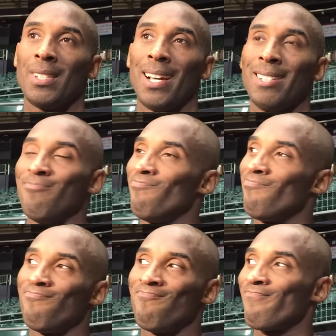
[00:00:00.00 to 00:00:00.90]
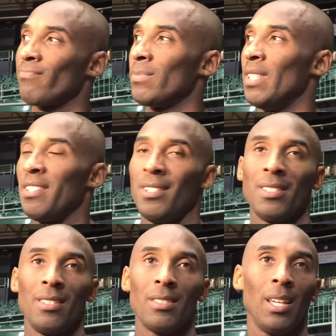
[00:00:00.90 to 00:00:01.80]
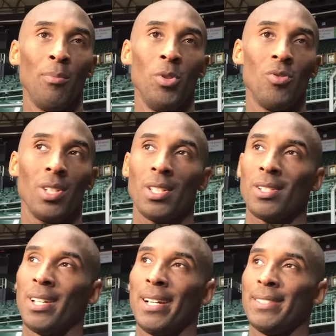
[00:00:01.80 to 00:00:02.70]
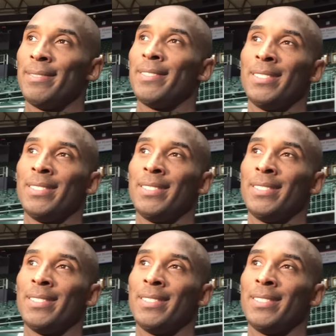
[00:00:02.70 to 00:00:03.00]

It's not listening to the same music, it's not